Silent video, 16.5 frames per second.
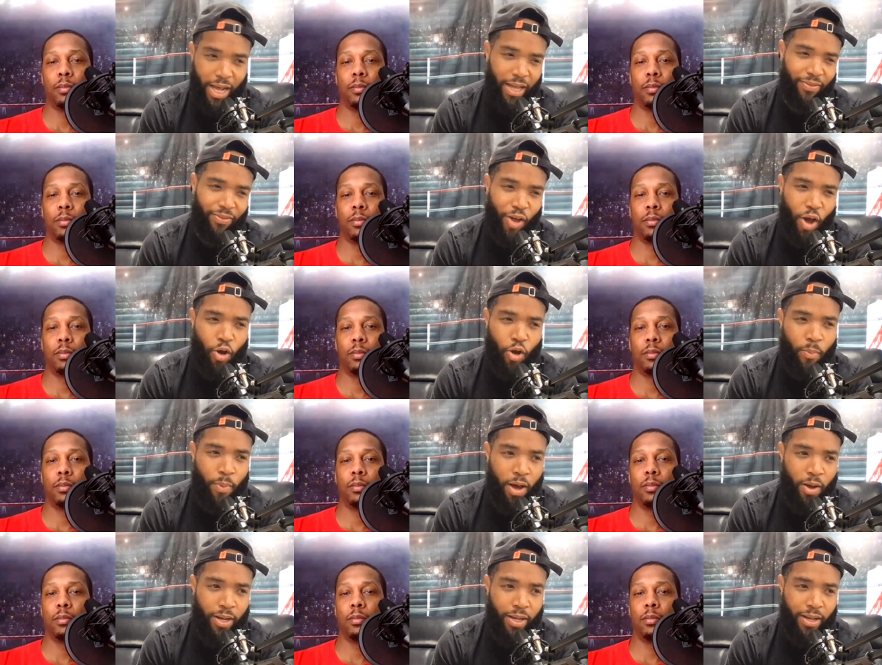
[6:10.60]
Speaker 1: and I thought
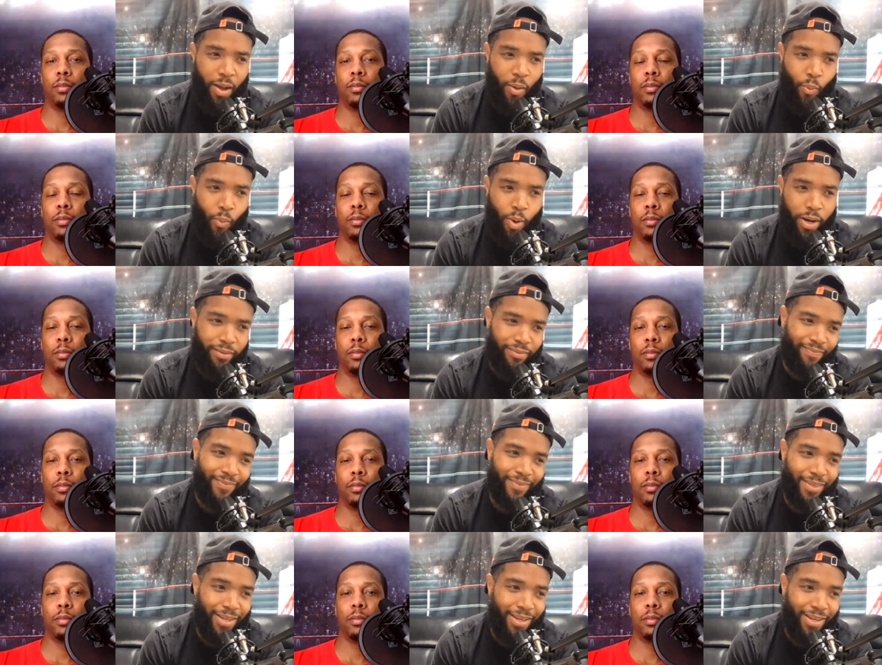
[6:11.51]
about it. I went,
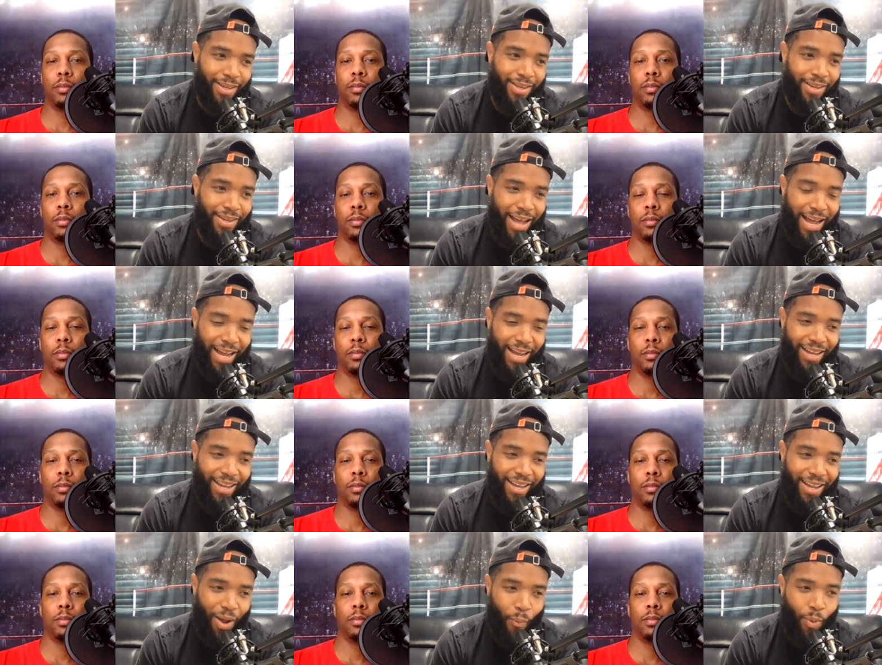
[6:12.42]

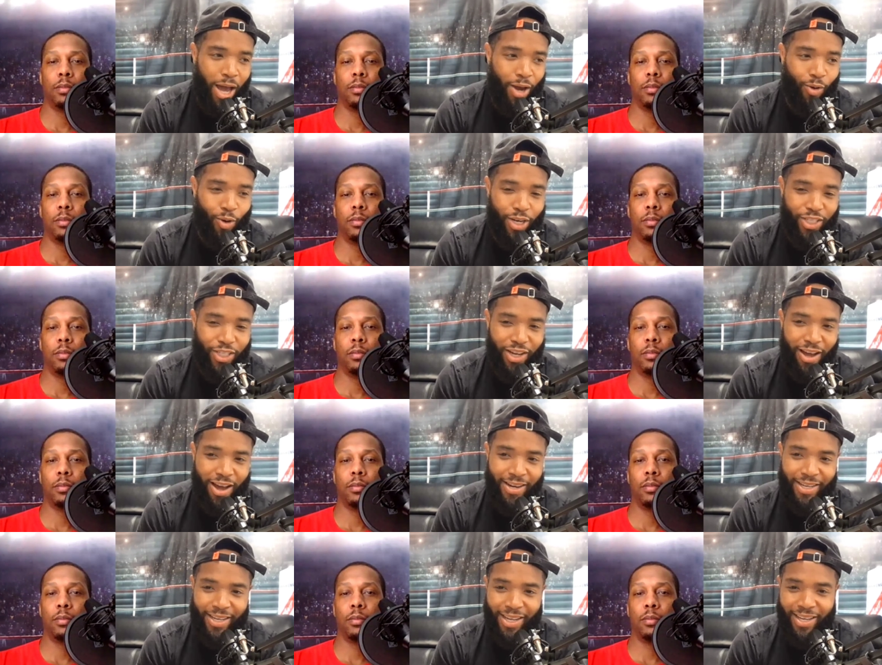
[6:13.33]
I, I went out on the
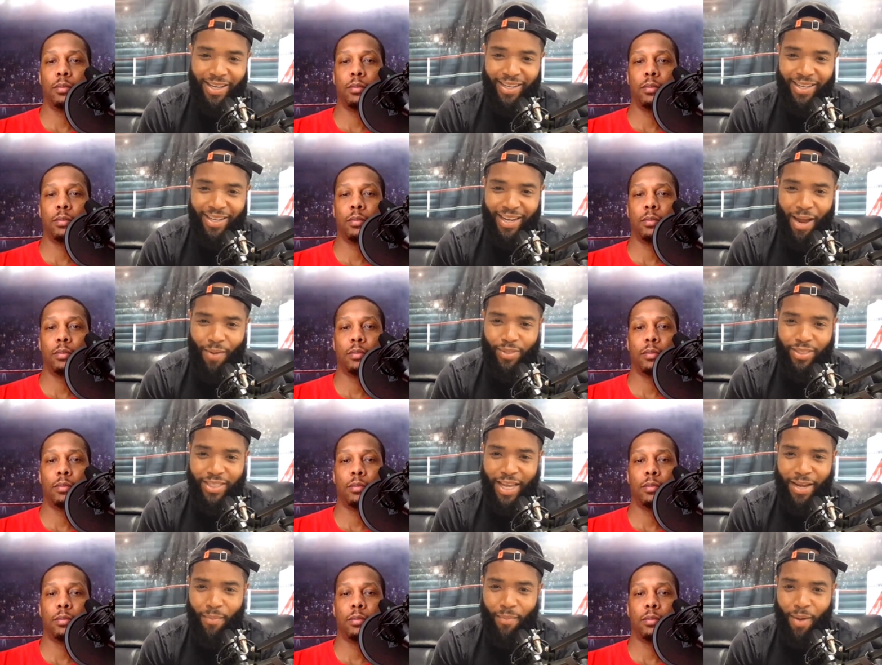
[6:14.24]
job today, and I was
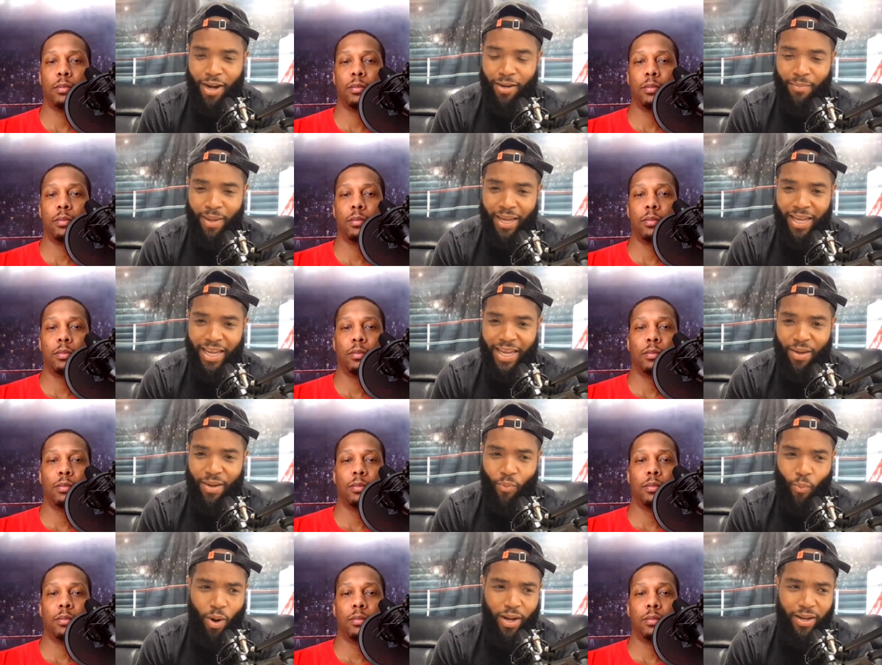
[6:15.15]
thinking about it in my
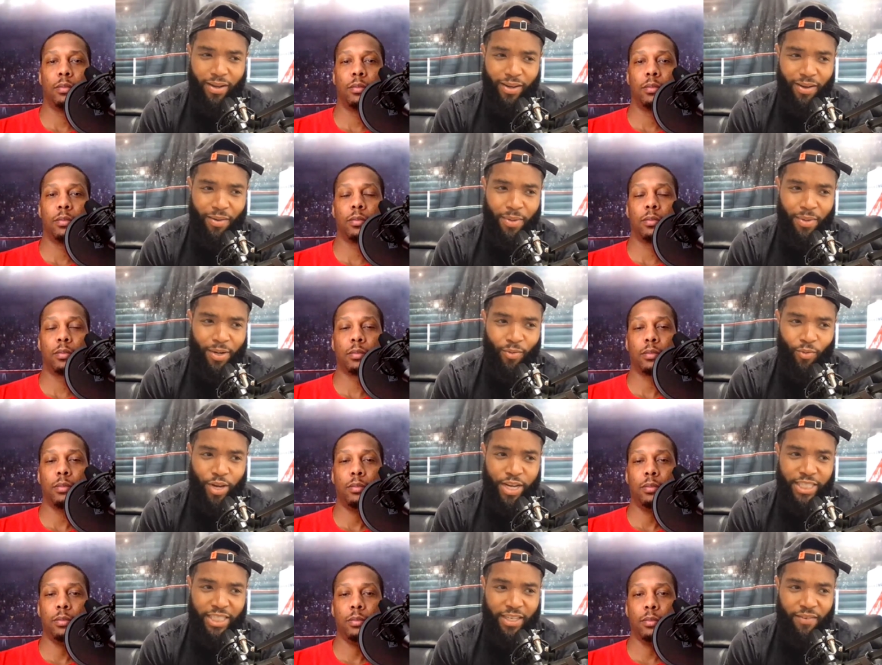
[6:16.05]
head. What could be the
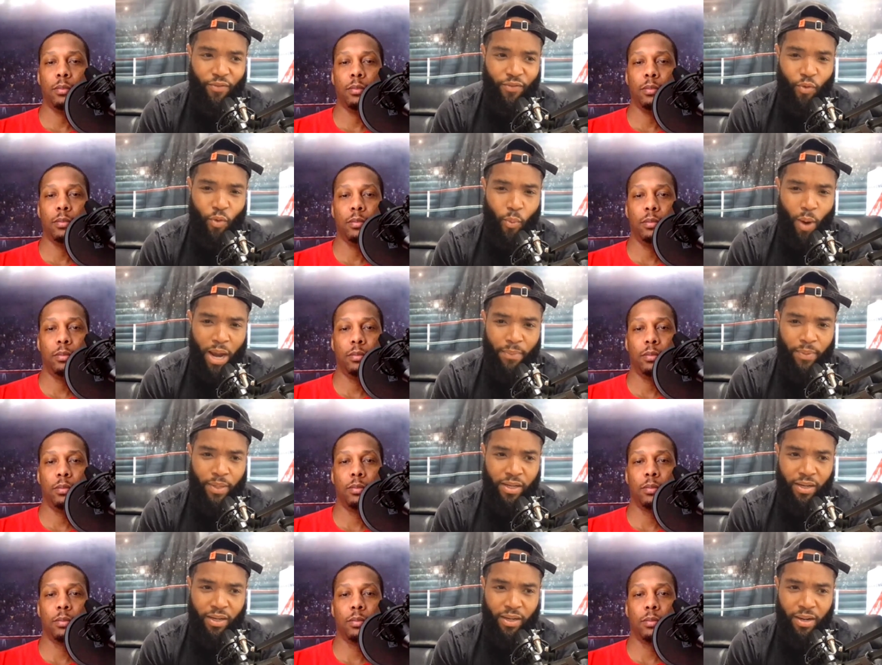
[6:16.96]
reasoning for
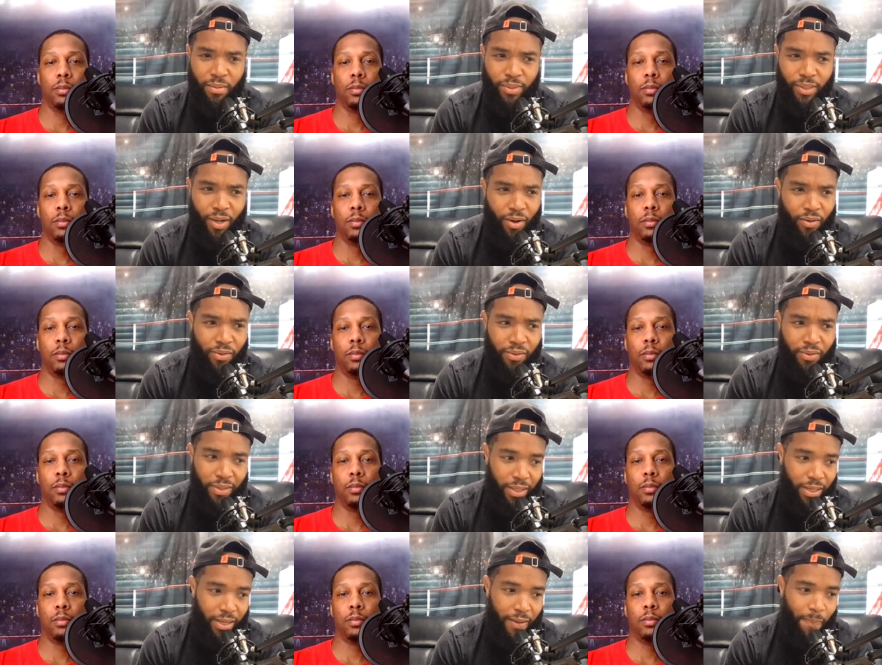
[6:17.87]
wiping the gloves off?
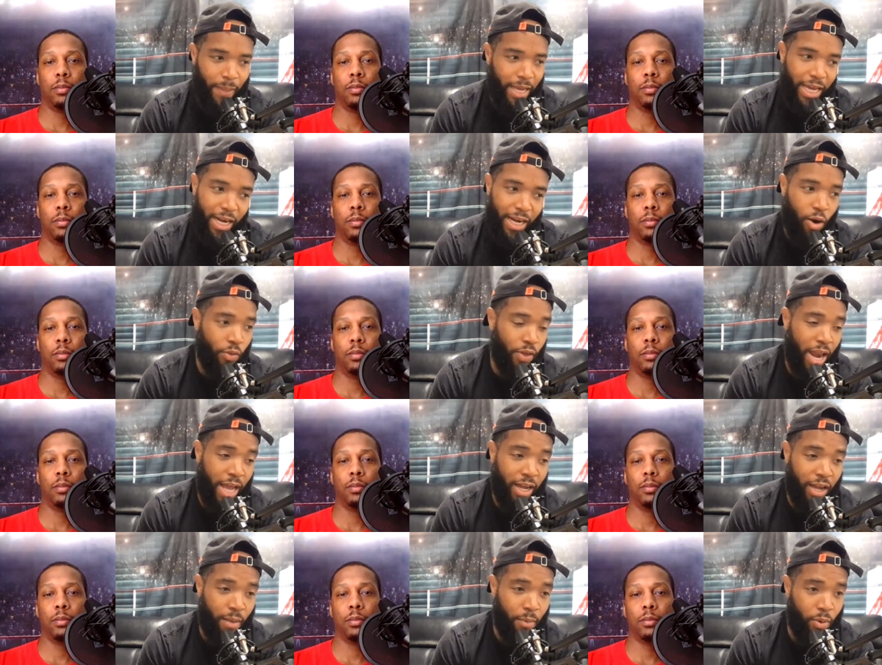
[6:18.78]
And the only thing
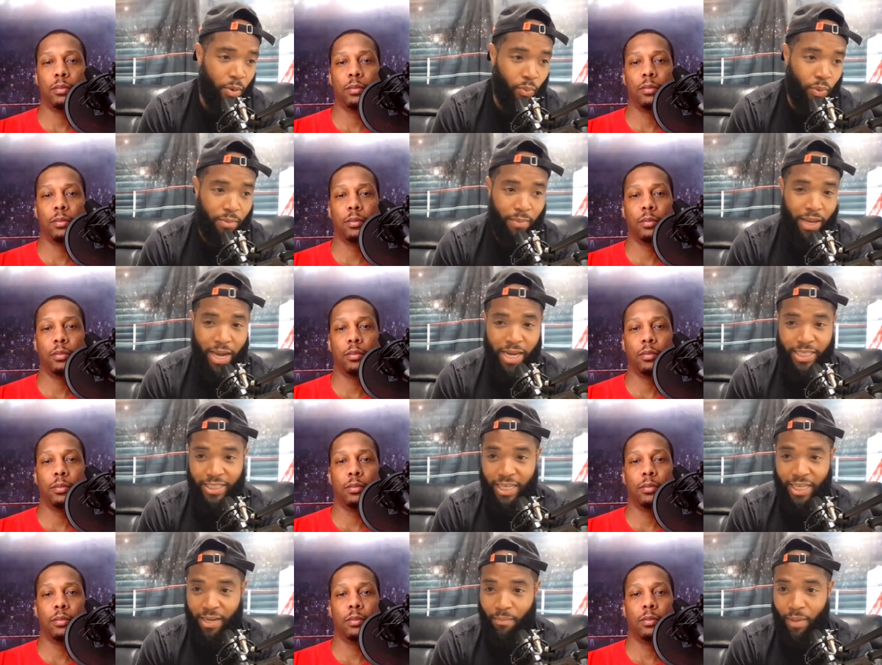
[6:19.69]
I can come up with, man,
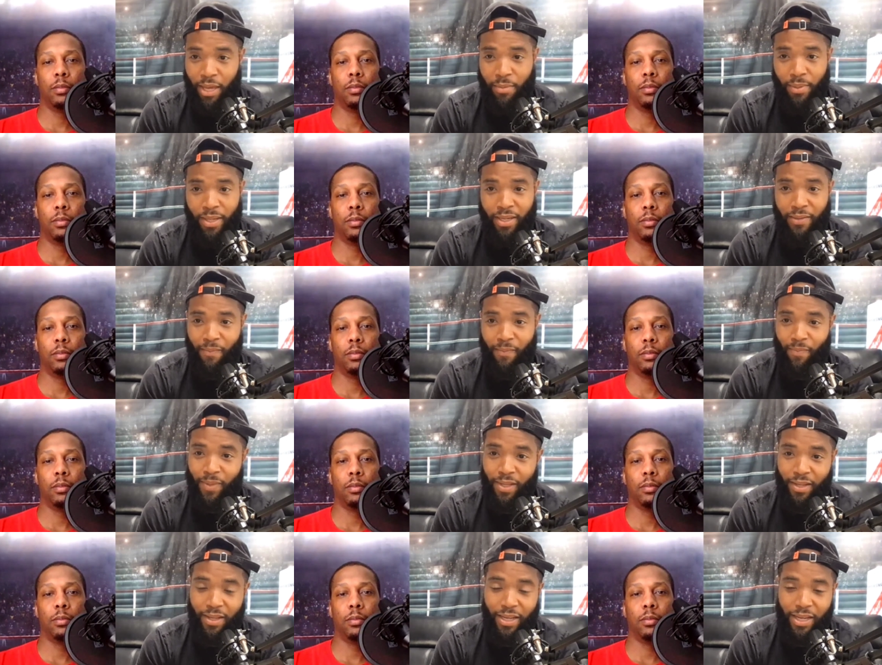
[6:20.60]
is that maybe,